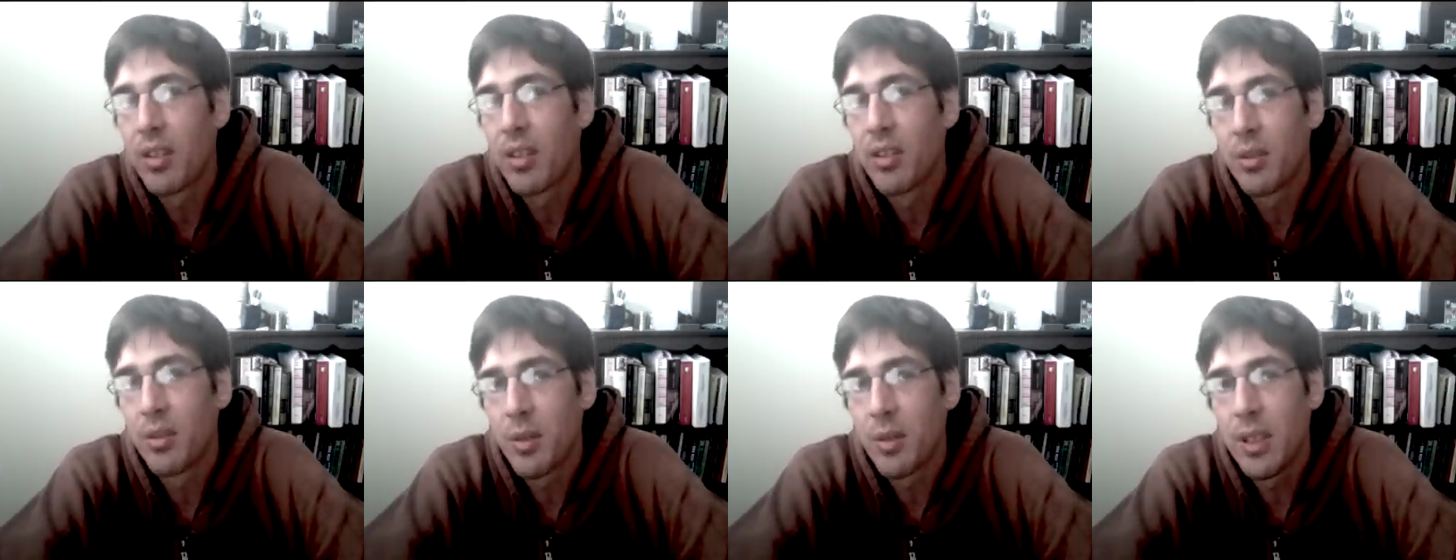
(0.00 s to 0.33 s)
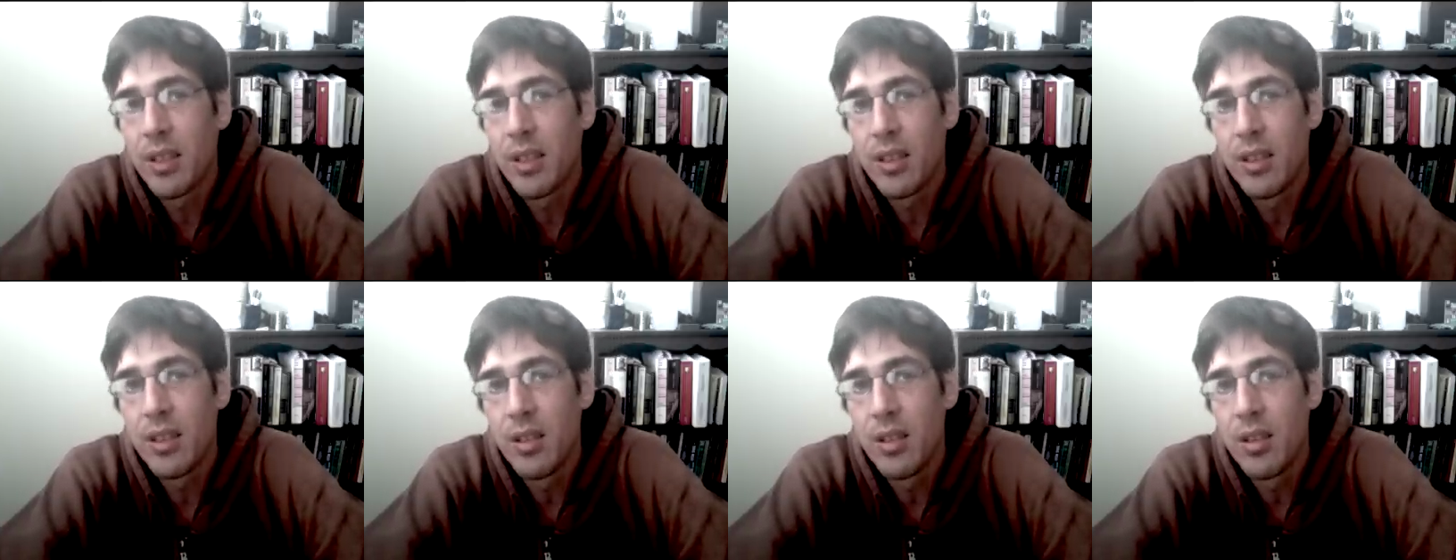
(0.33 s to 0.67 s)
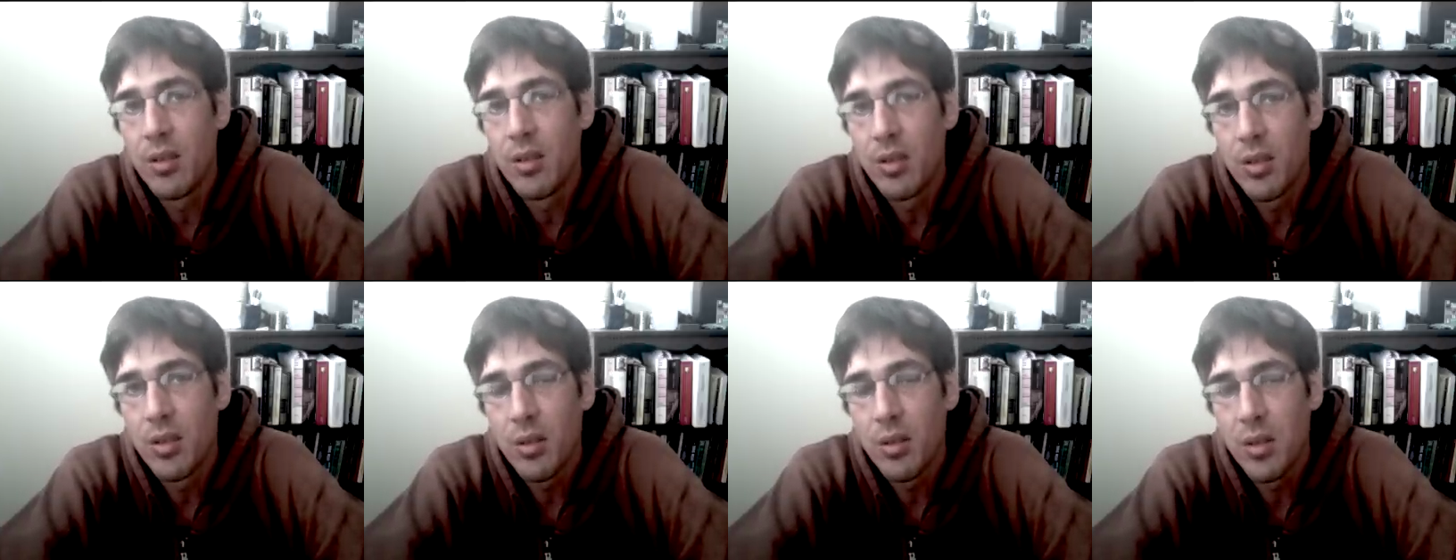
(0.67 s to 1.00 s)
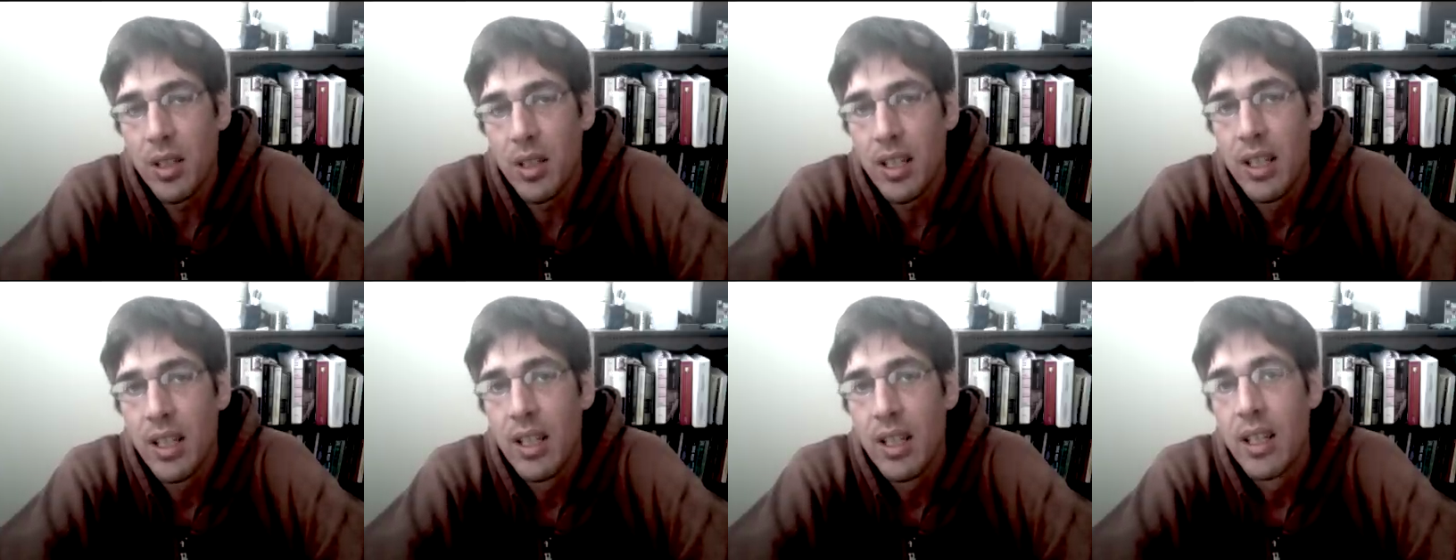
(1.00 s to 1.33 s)
And the reason you do
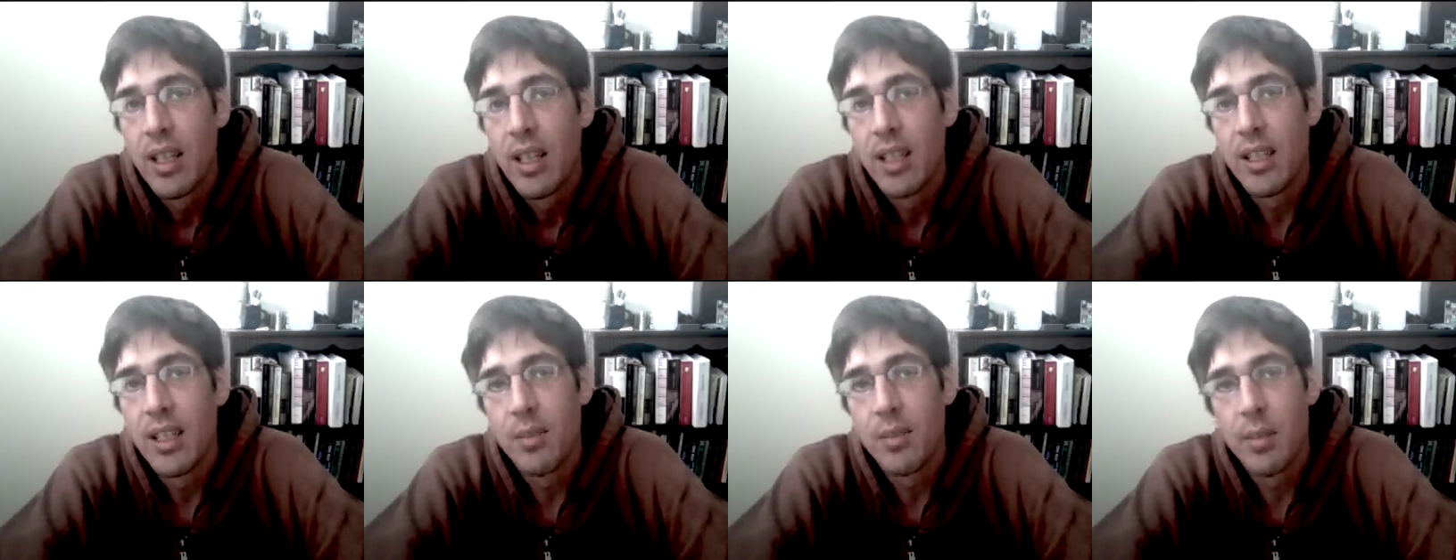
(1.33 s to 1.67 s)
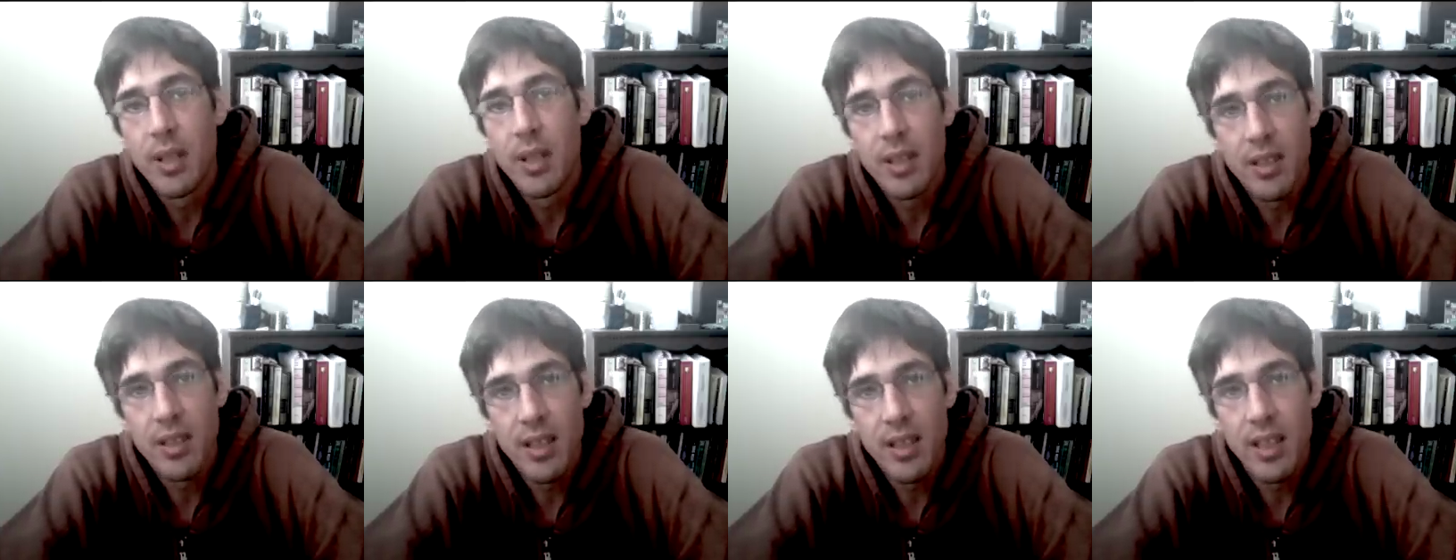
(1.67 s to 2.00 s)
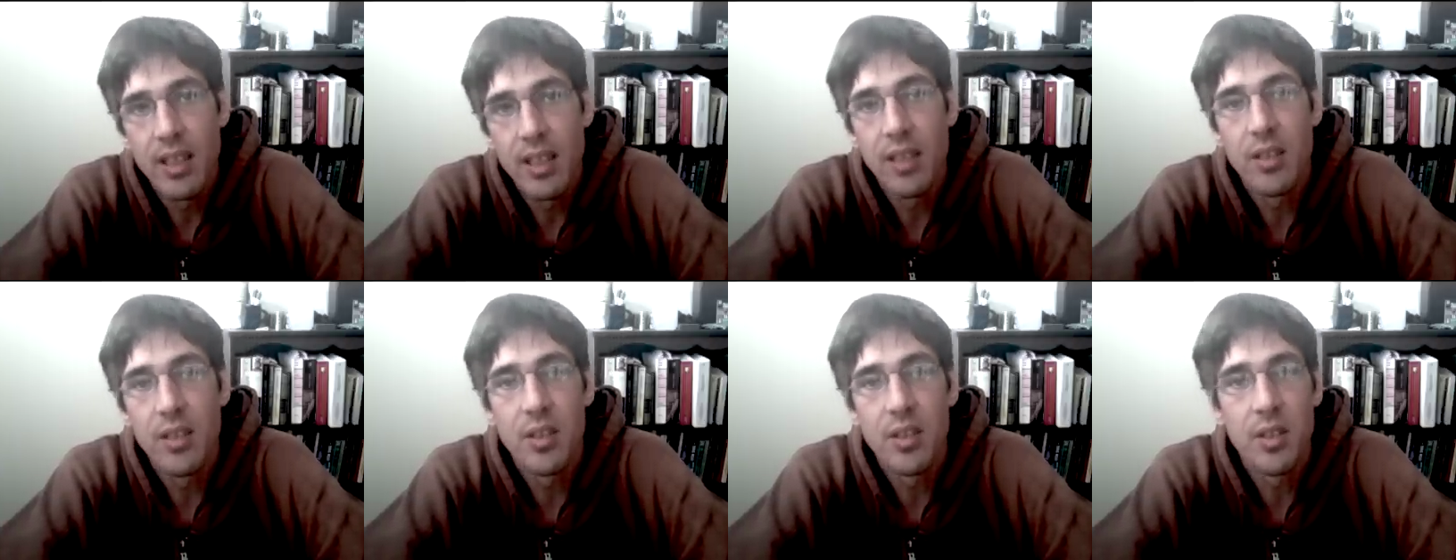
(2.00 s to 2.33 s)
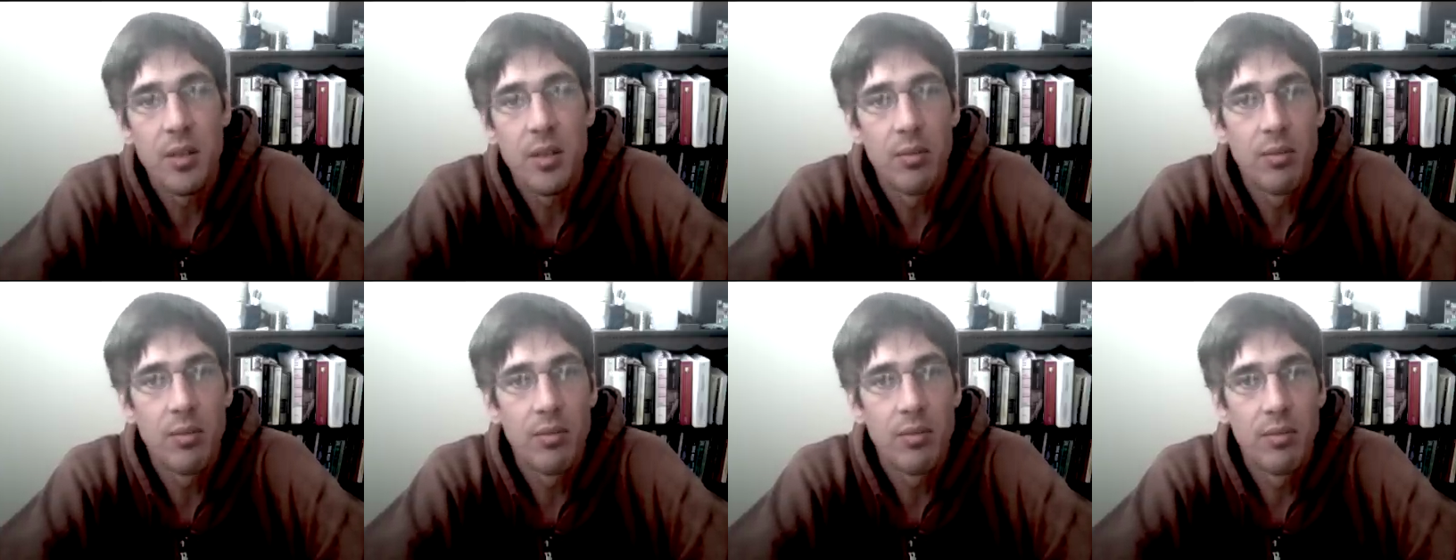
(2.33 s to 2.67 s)
it is because then there's
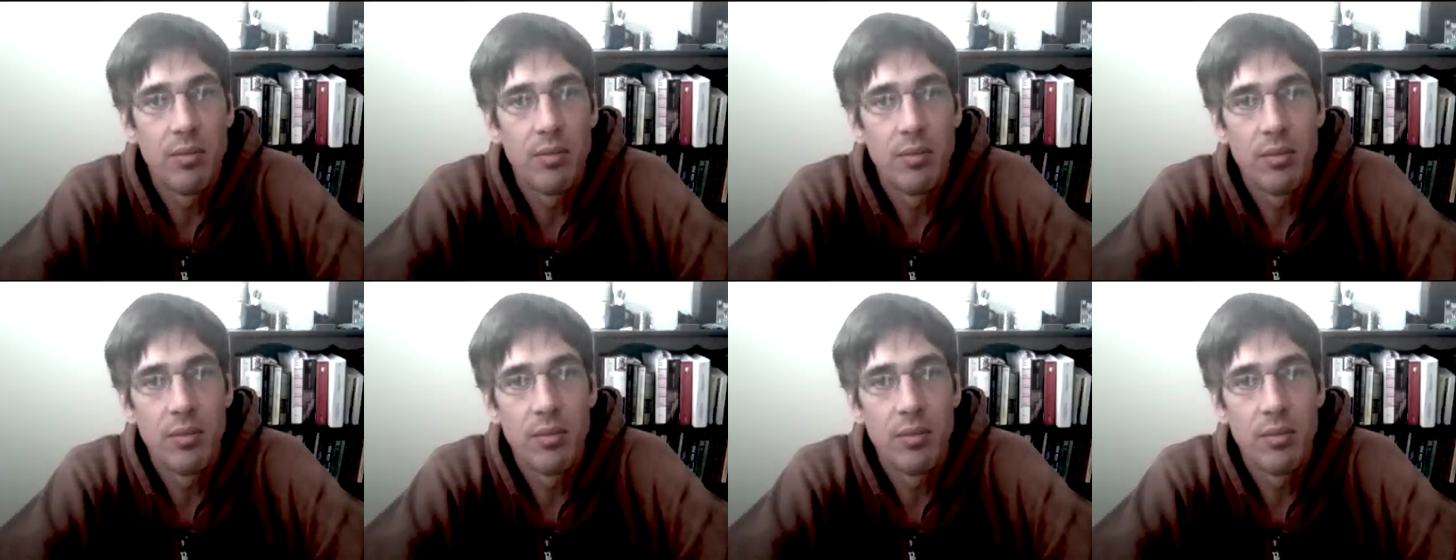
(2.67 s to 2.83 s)
some